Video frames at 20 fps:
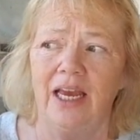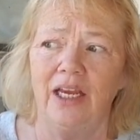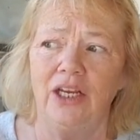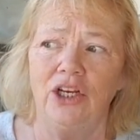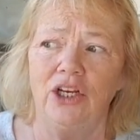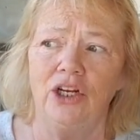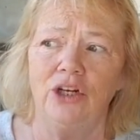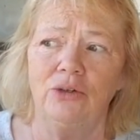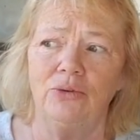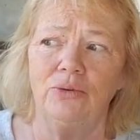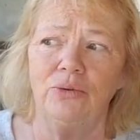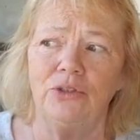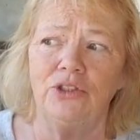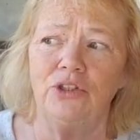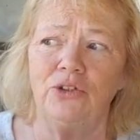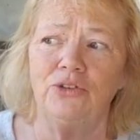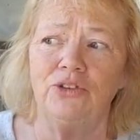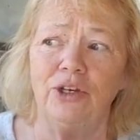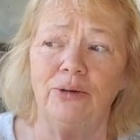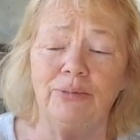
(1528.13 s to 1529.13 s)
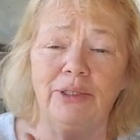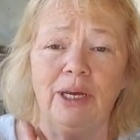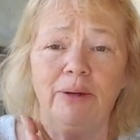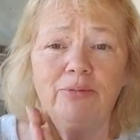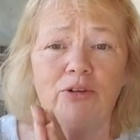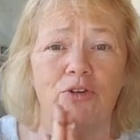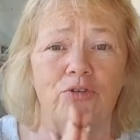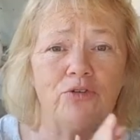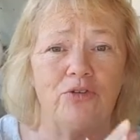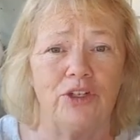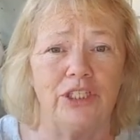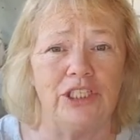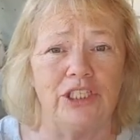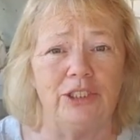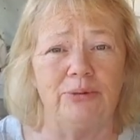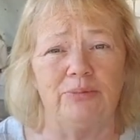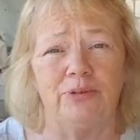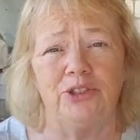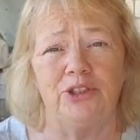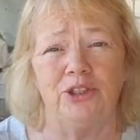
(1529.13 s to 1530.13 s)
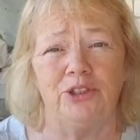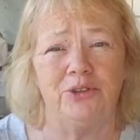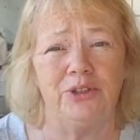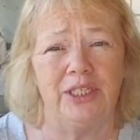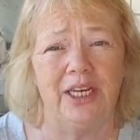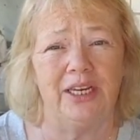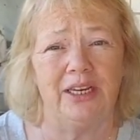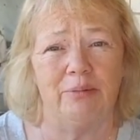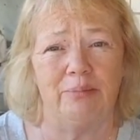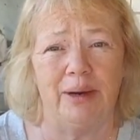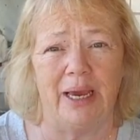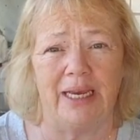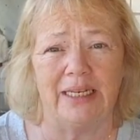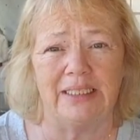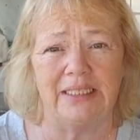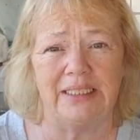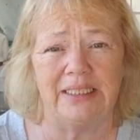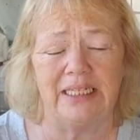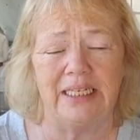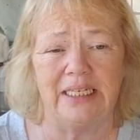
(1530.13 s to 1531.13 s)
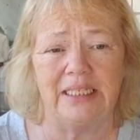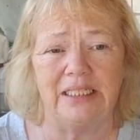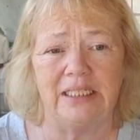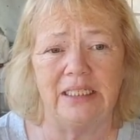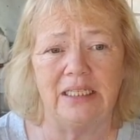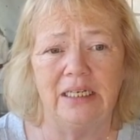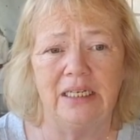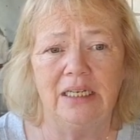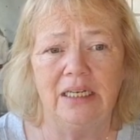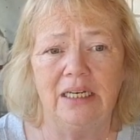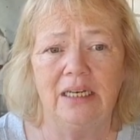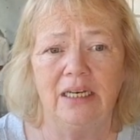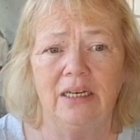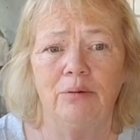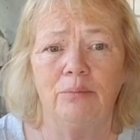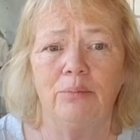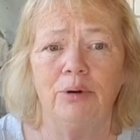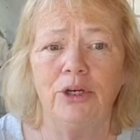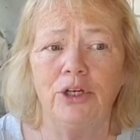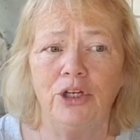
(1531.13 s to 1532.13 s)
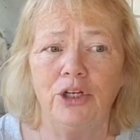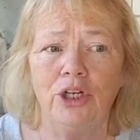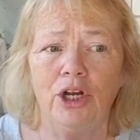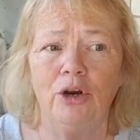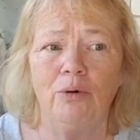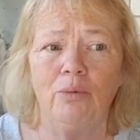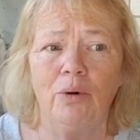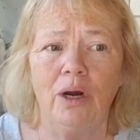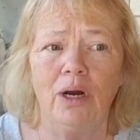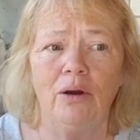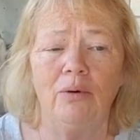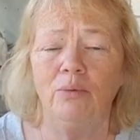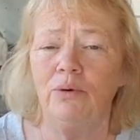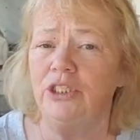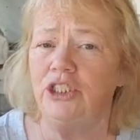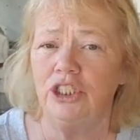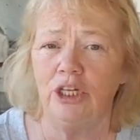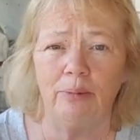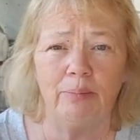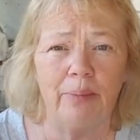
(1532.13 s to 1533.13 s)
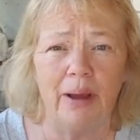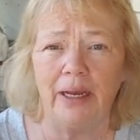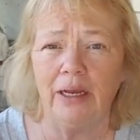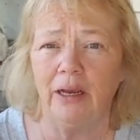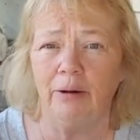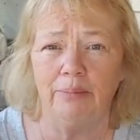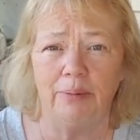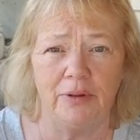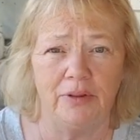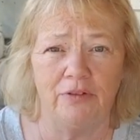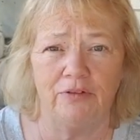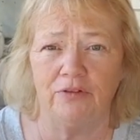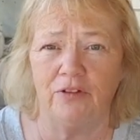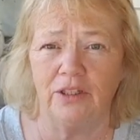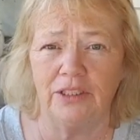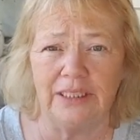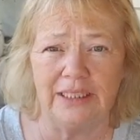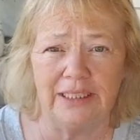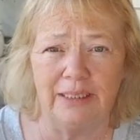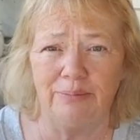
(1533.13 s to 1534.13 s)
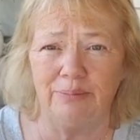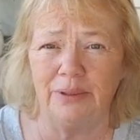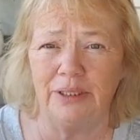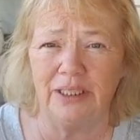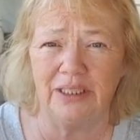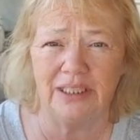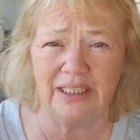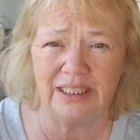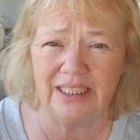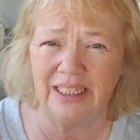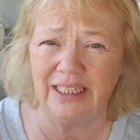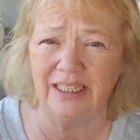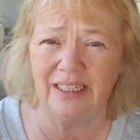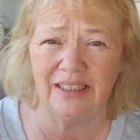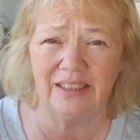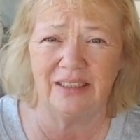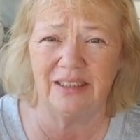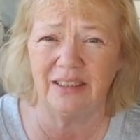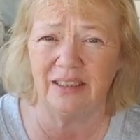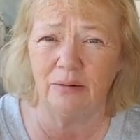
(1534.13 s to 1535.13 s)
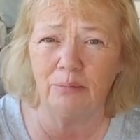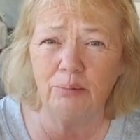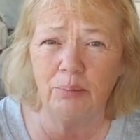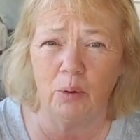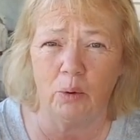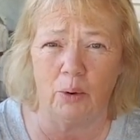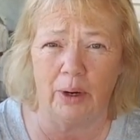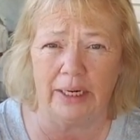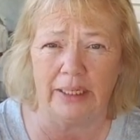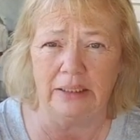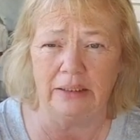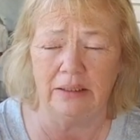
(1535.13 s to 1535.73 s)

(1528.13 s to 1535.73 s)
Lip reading: so sometimes our friendships do take a back seat. Jealousy, but you know what? Involved. We jump back up in the front seat at some point.